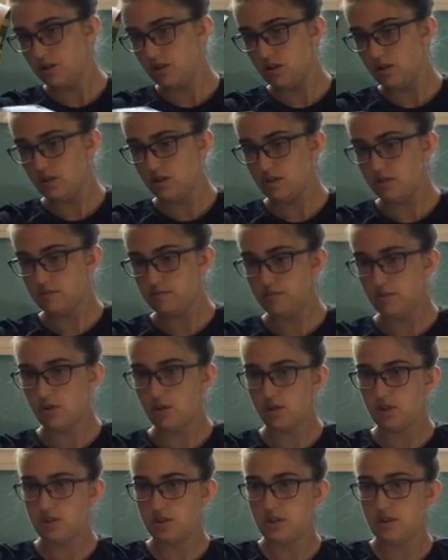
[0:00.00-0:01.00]

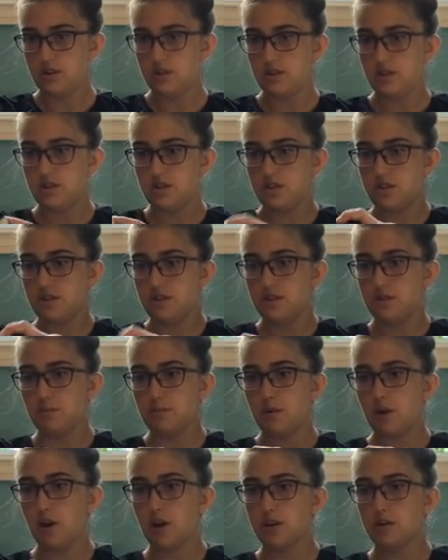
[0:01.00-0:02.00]
on the
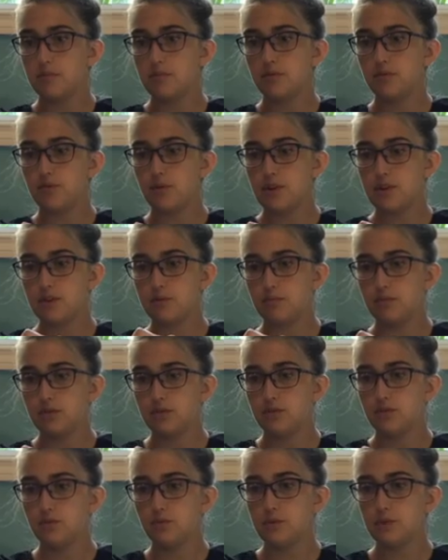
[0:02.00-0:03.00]
bottom of where the
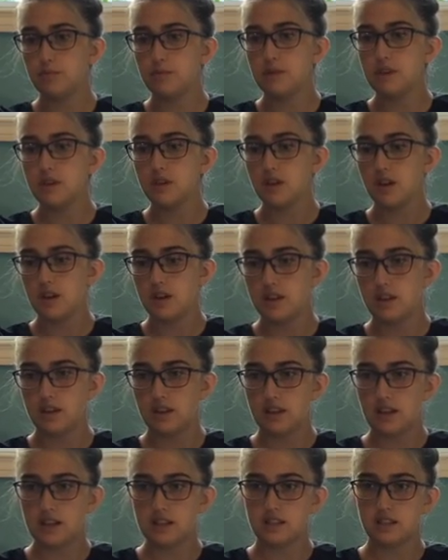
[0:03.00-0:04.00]
balloon will be. I think
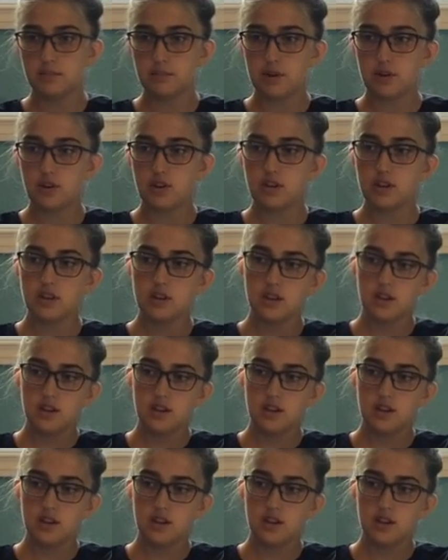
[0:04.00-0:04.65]
that's about it.